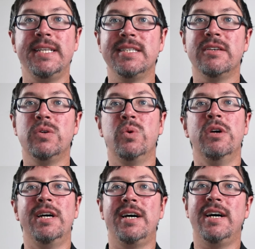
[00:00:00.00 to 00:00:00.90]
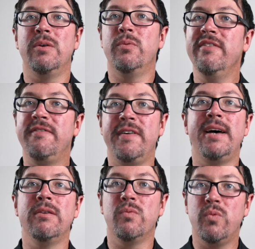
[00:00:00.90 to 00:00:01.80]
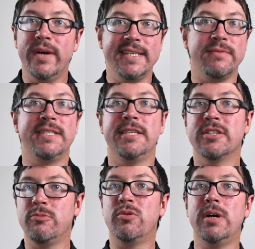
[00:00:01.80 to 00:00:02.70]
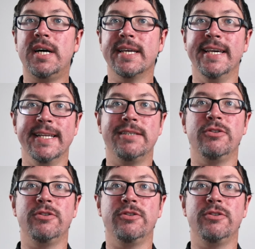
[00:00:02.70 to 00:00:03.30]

And so we found ways with Cisco Meraki